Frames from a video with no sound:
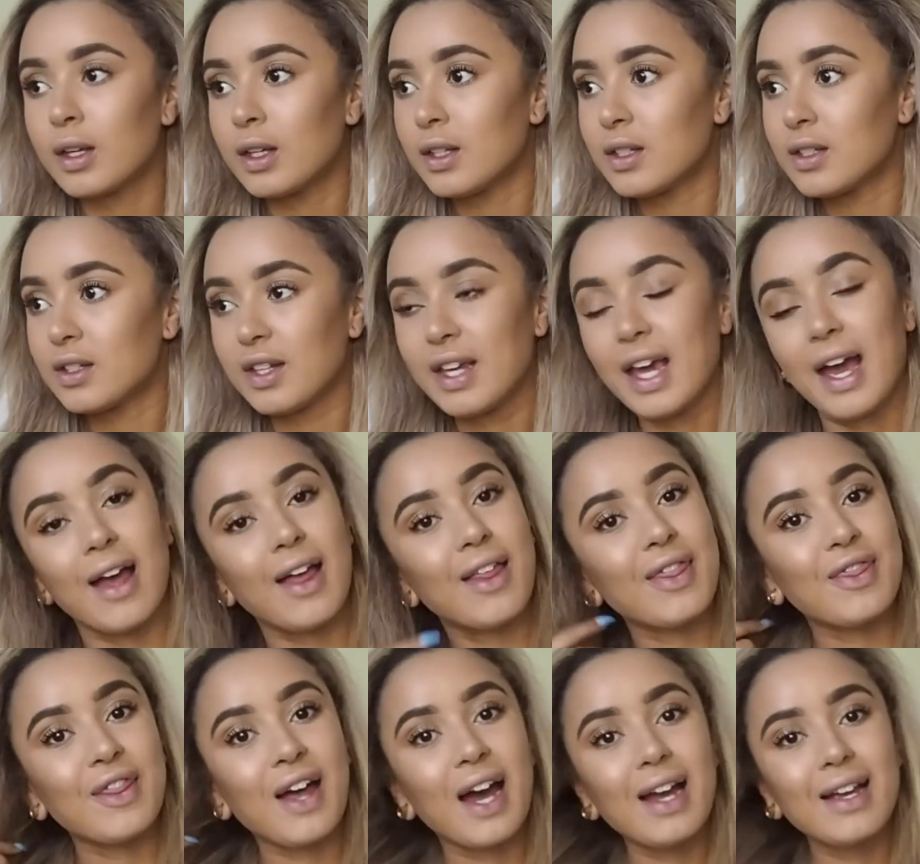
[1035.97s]
So yeah,
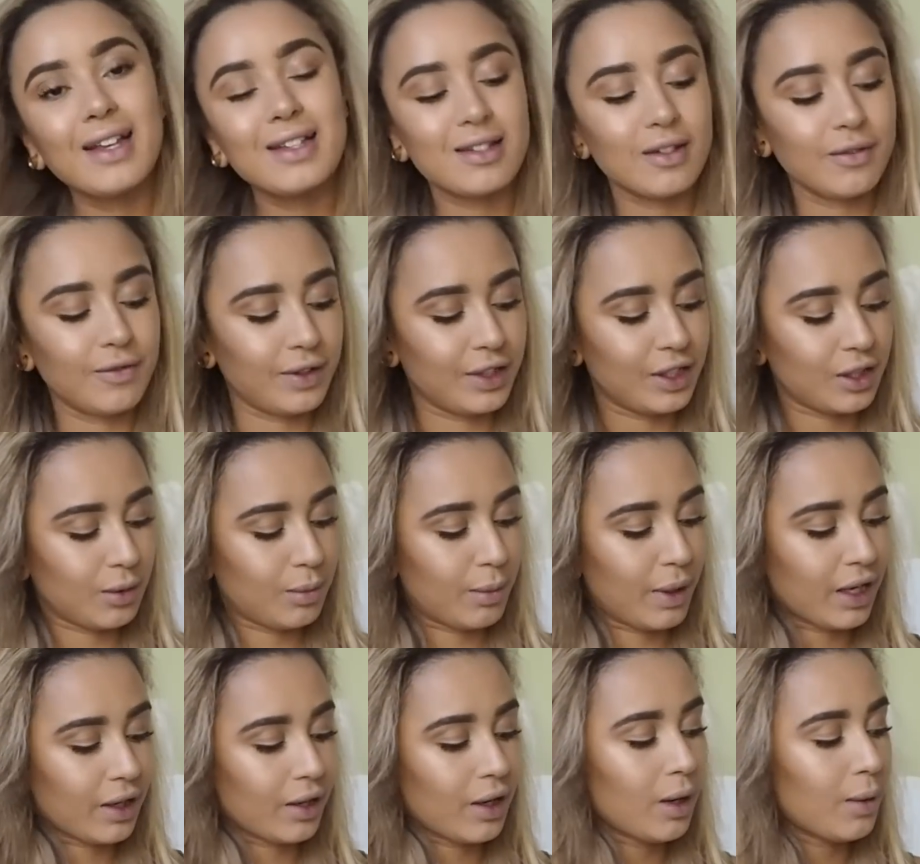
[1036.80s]
that is the finished
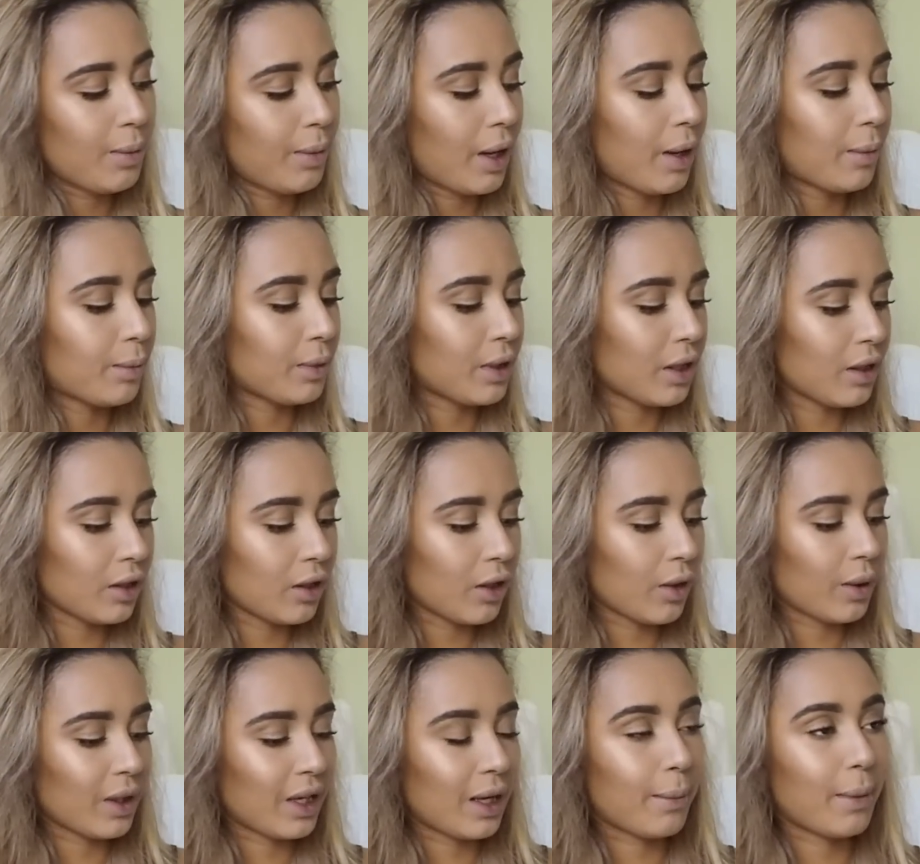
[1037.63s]
makeup. I'm going to
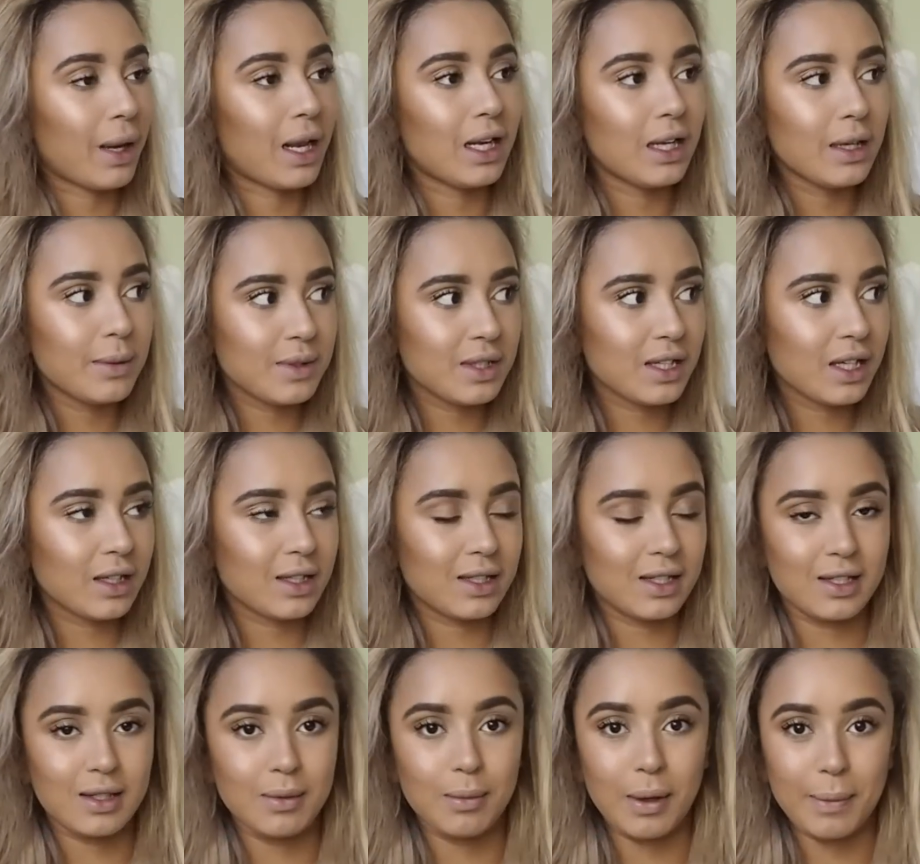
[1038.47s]
go and get my
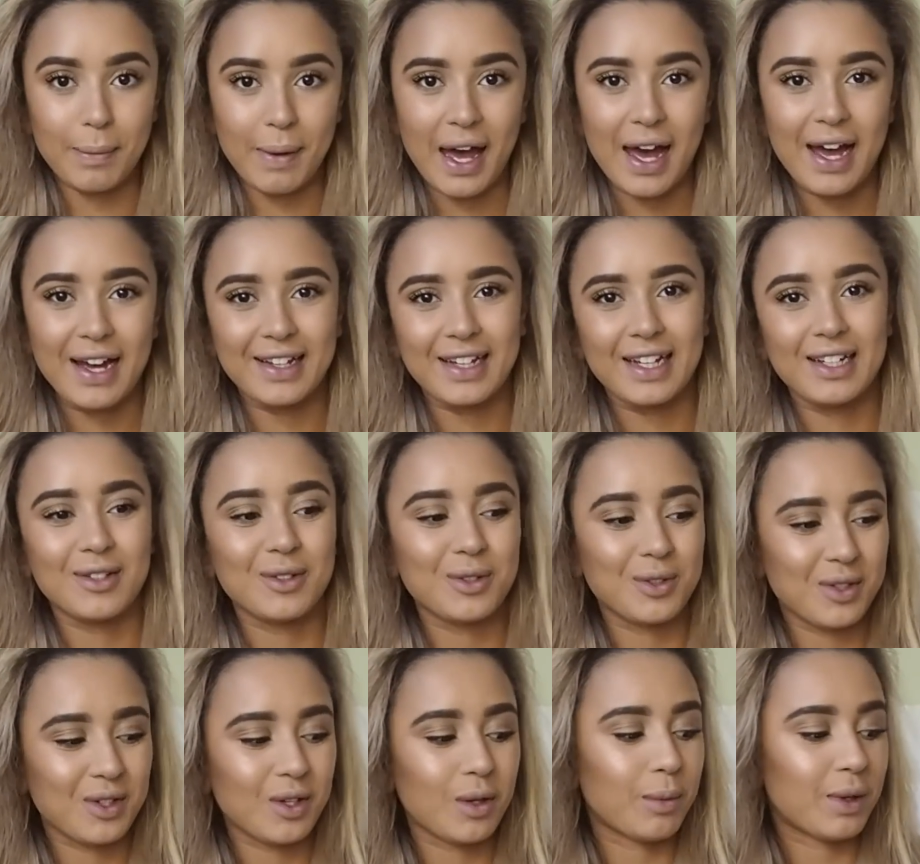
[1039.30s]
lipsticks, it's in my bag, and
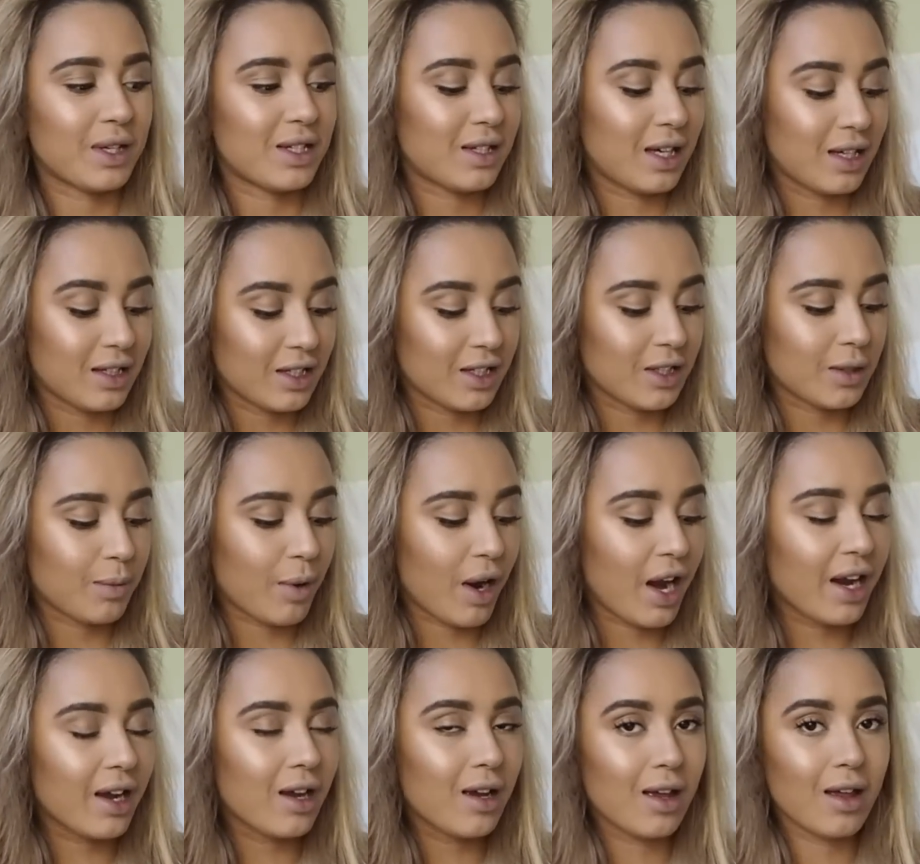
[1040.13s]
also my setting
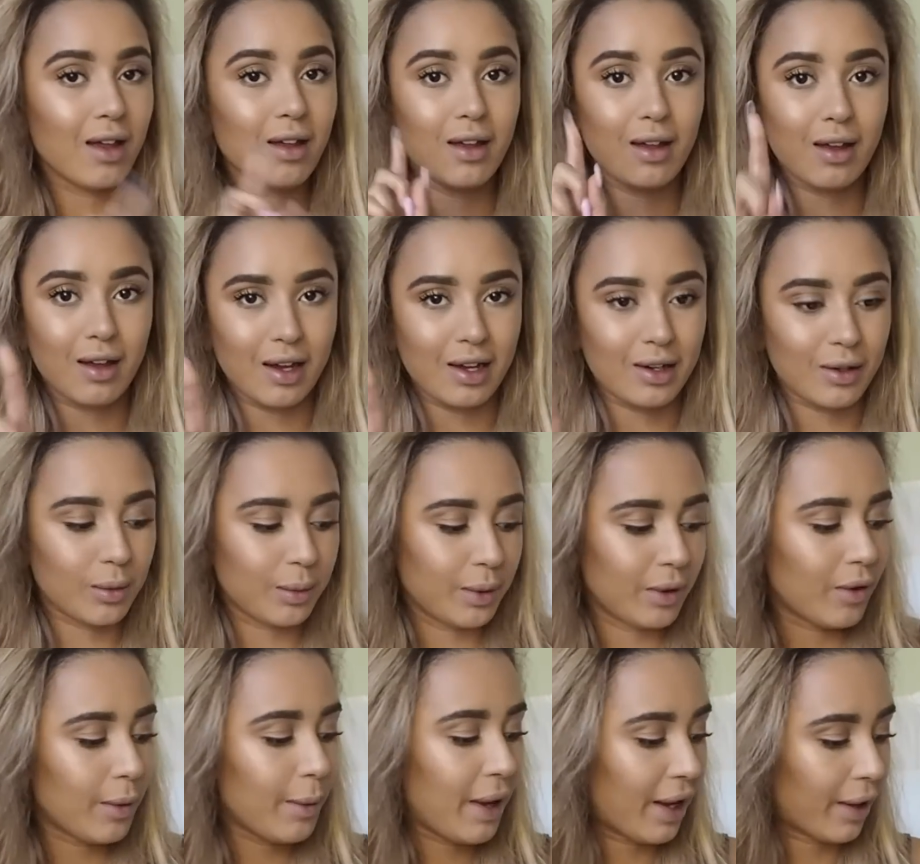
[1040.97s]
spray, and I'll
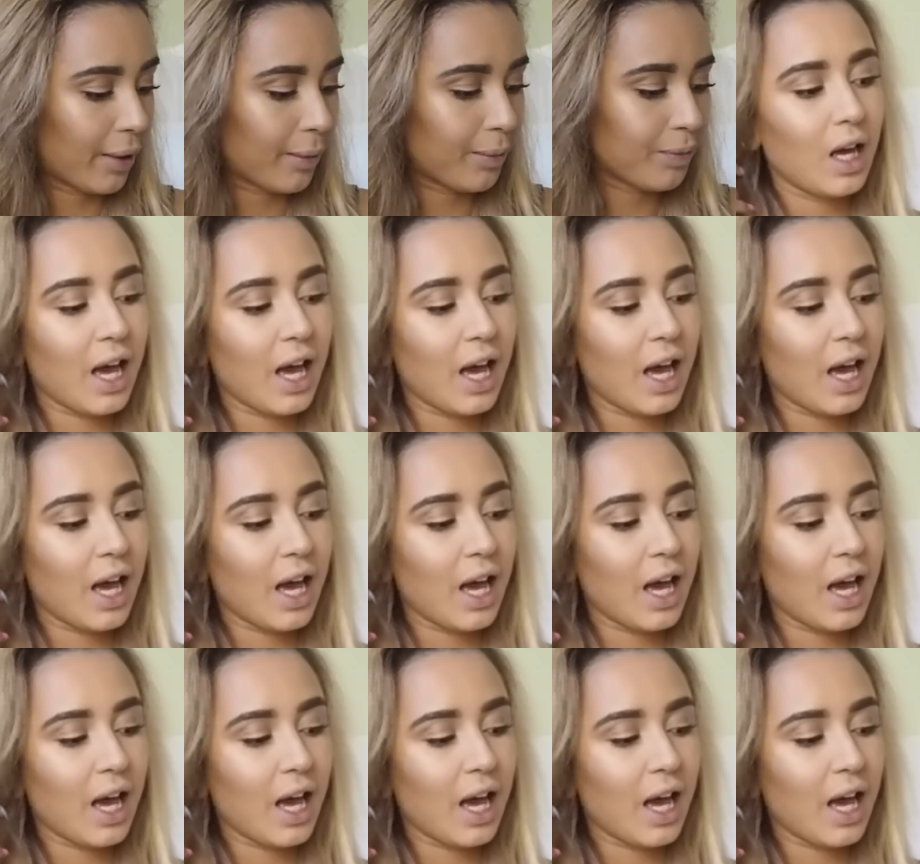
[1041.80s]
be right back.